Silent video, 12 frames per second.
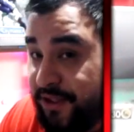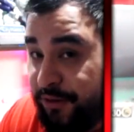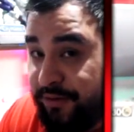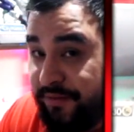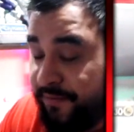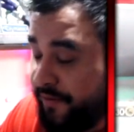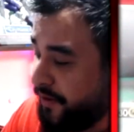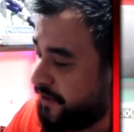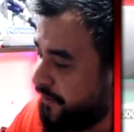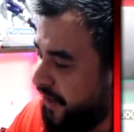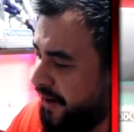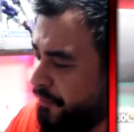open first.
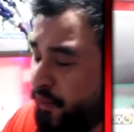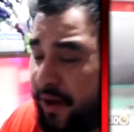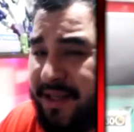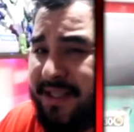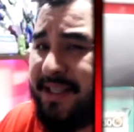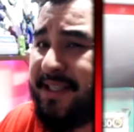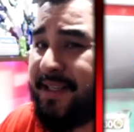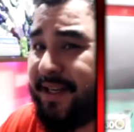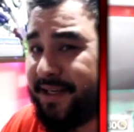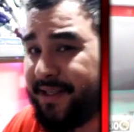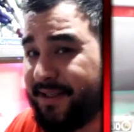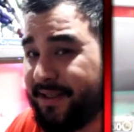We had 1 to
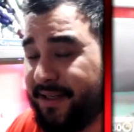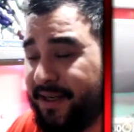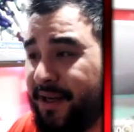6.